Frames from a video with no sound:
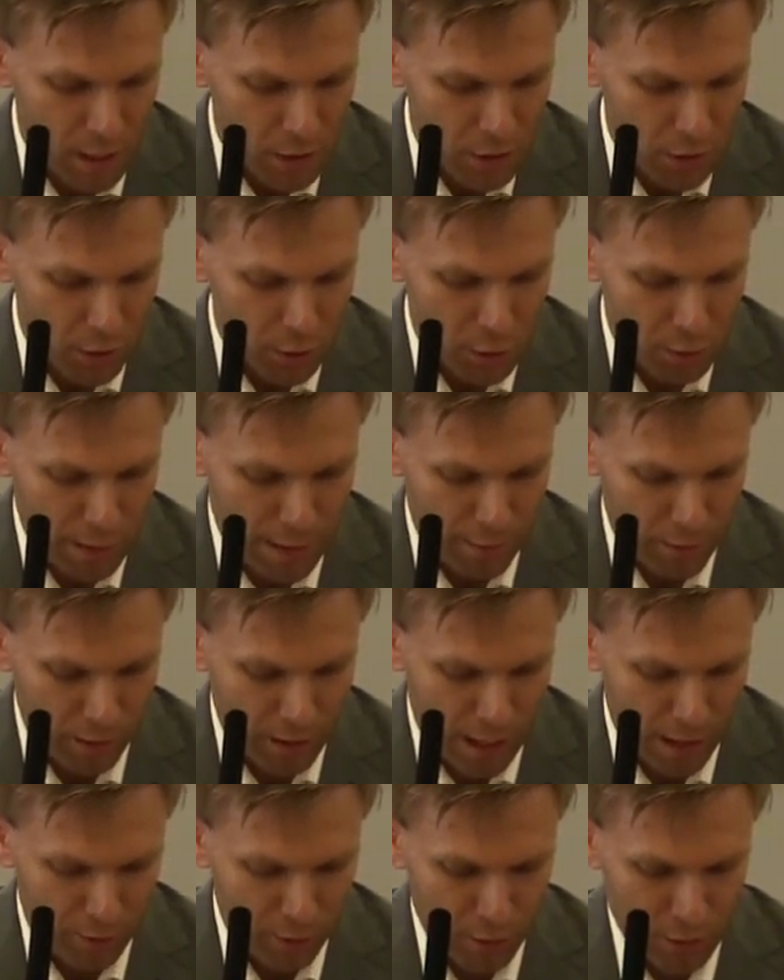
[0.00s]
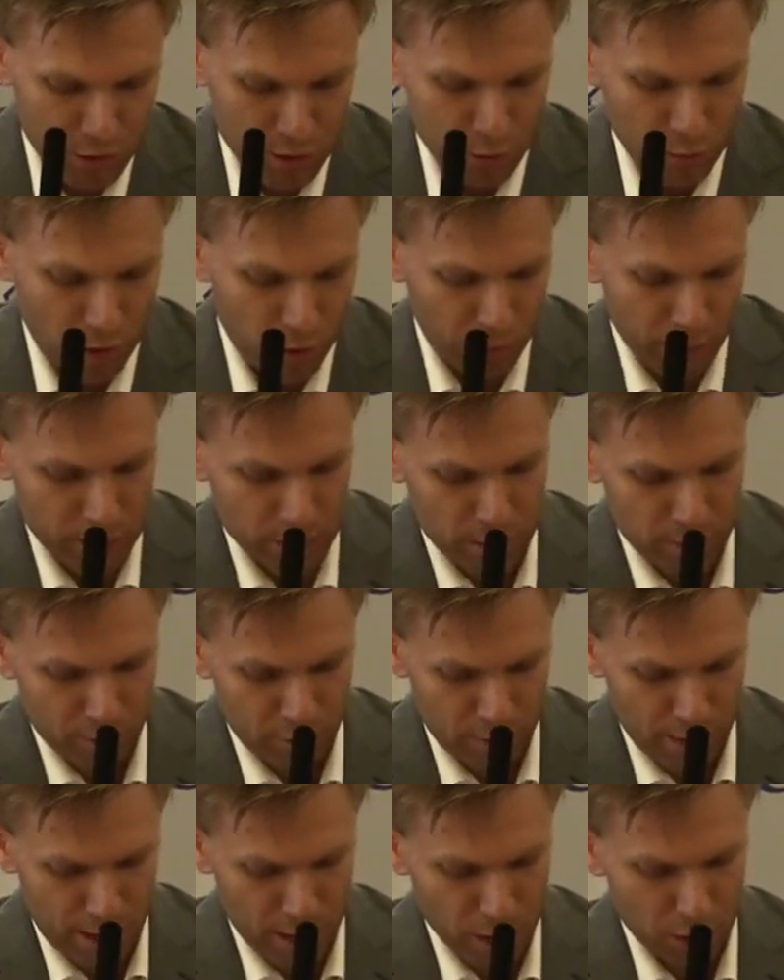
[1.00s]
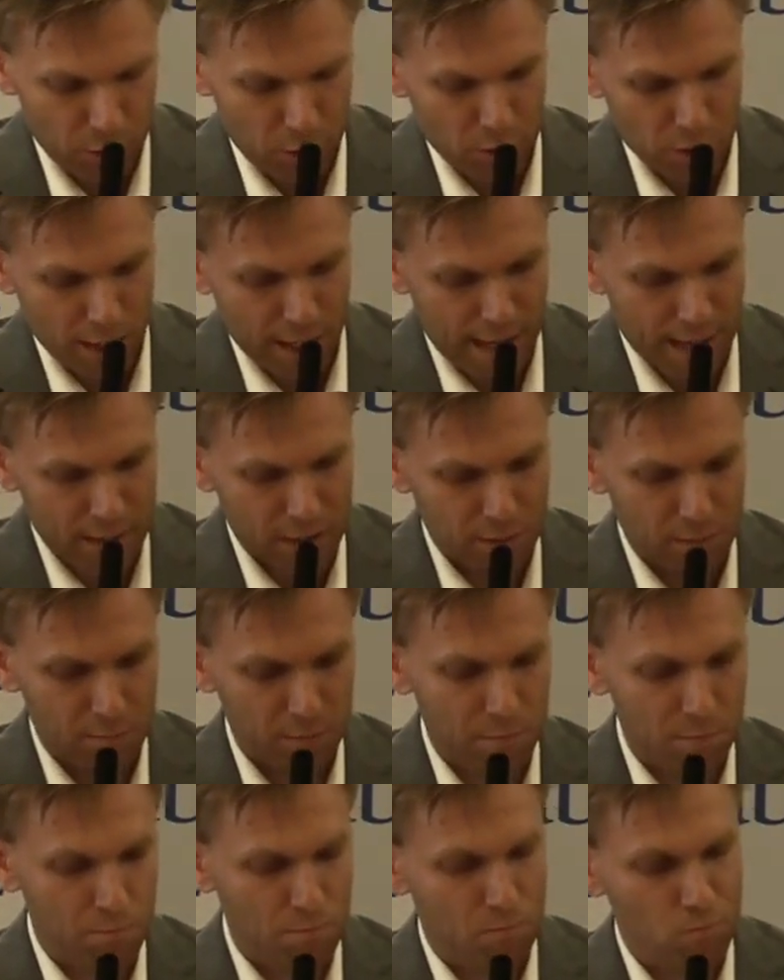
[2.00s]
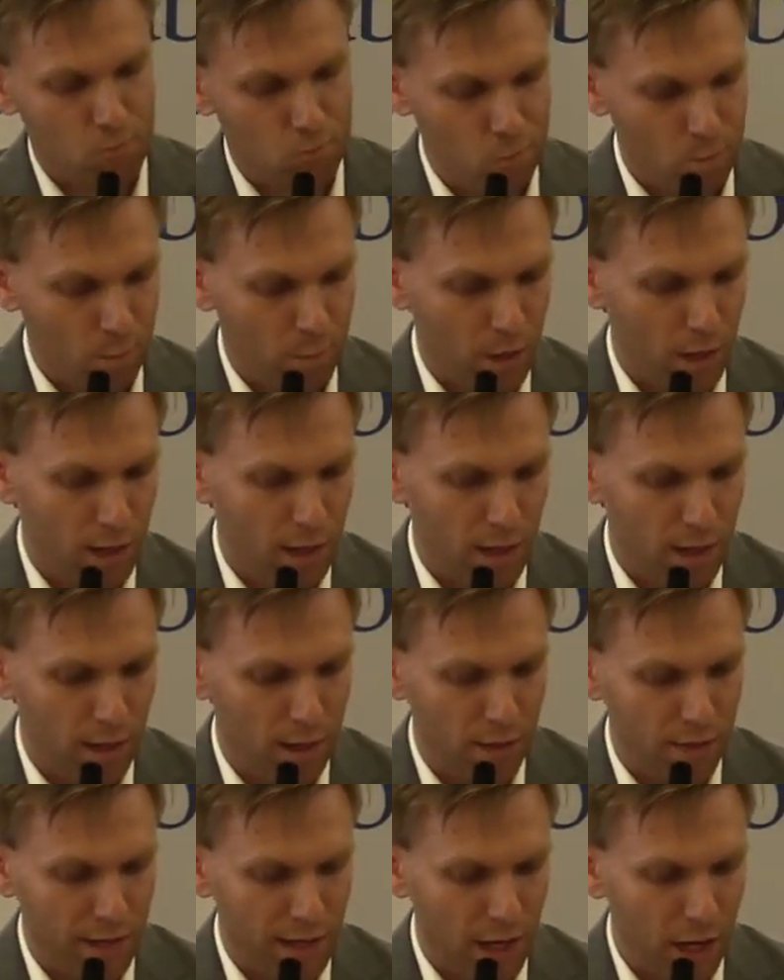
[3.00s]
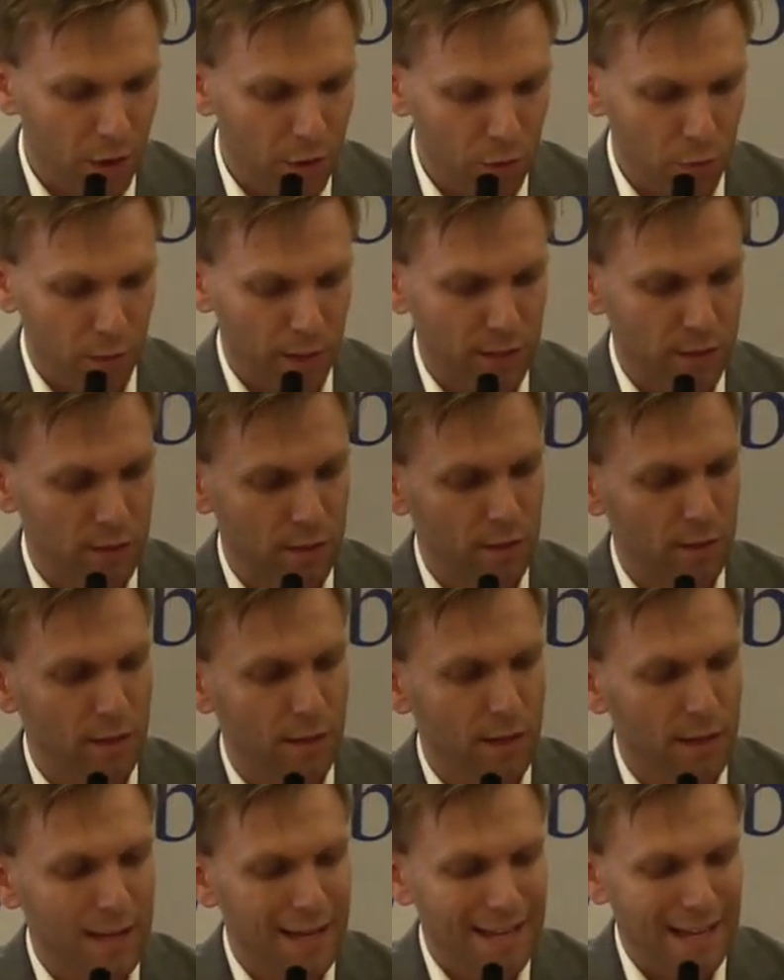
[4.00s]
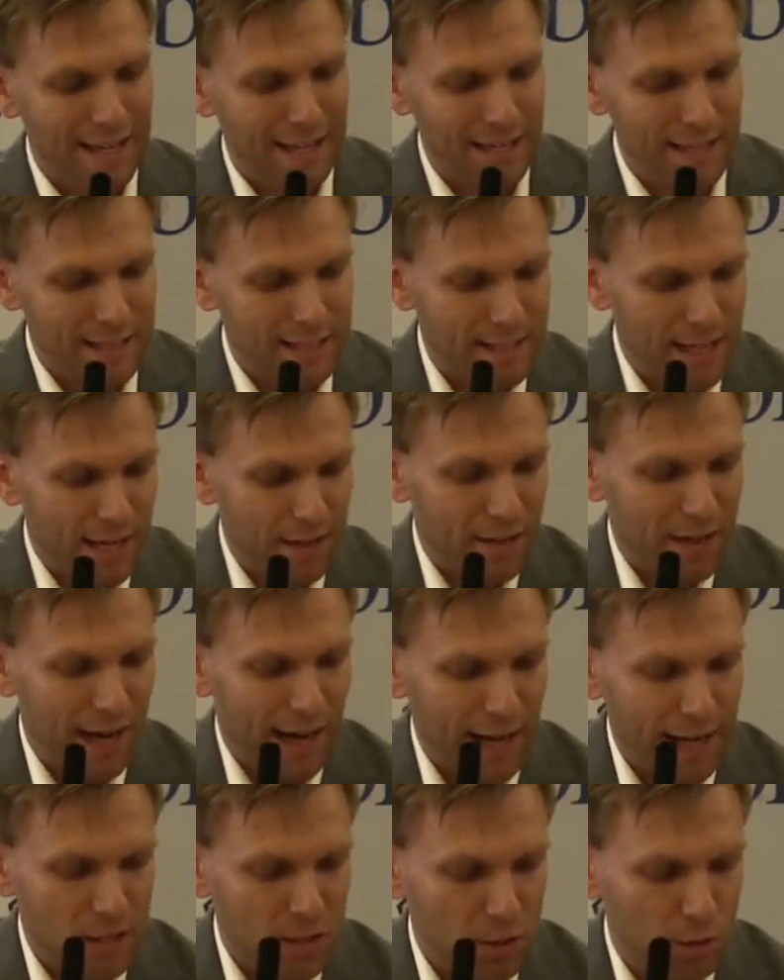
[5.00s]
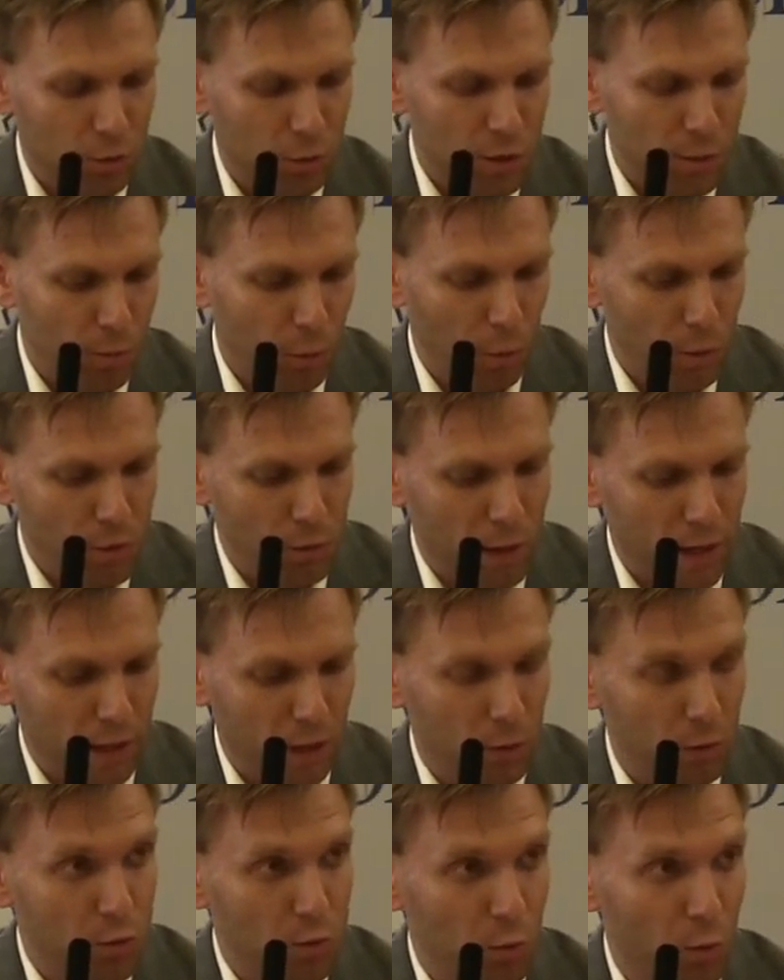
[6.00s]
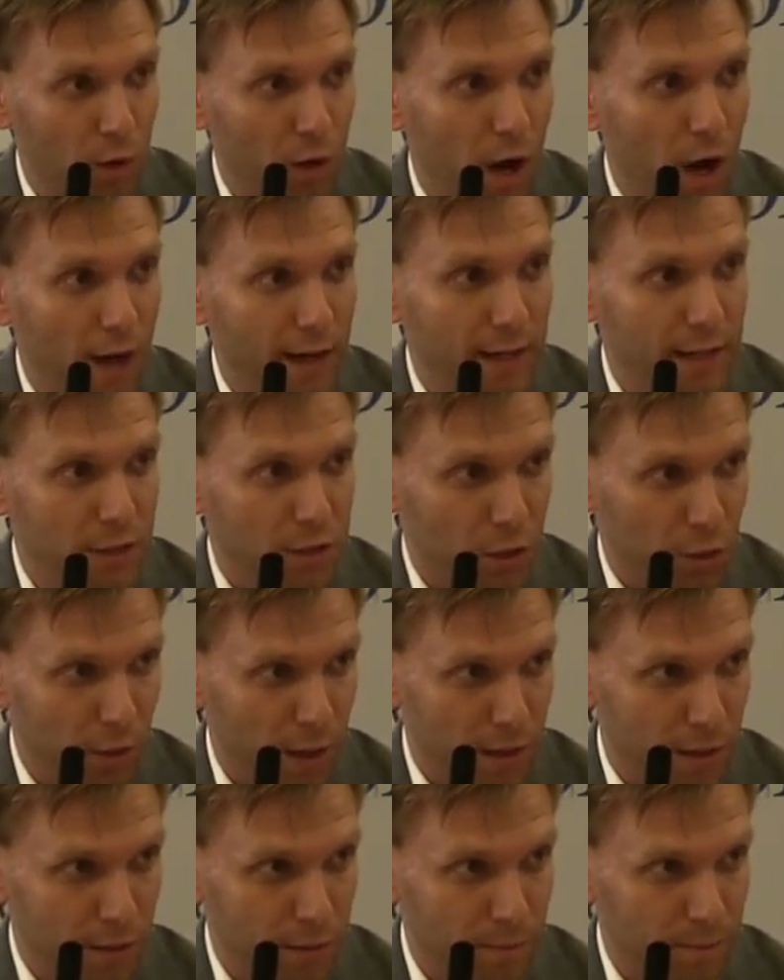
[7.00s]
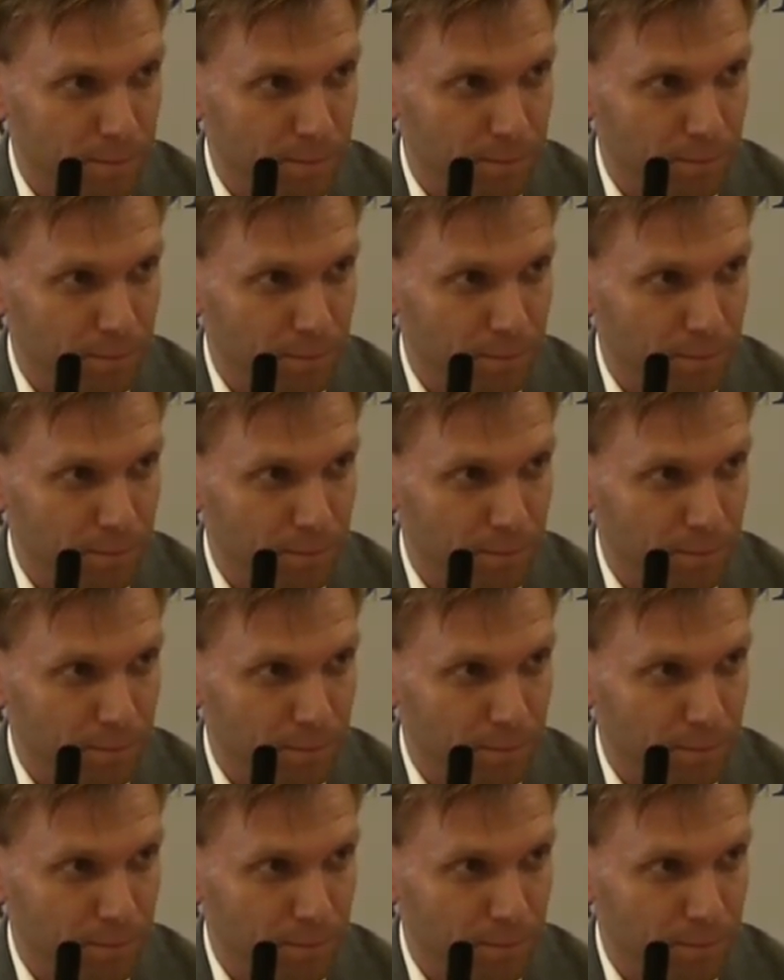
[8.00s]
So newspaper coverage is one reason for that huge chasm. The other reason is that the high school sports records were not integrated.